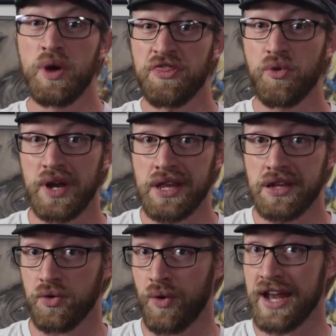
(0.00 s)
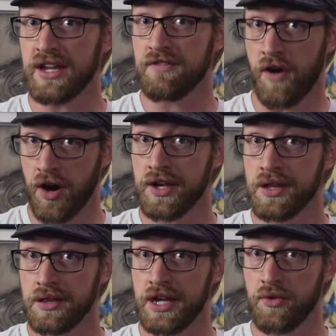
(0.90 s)
With the recent Randy Vargas
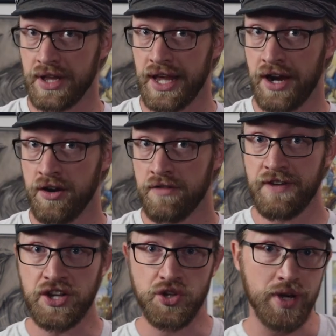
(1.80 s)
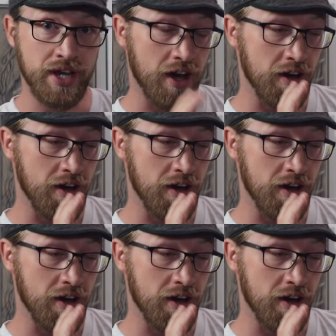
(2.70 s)
Secret Lair featuring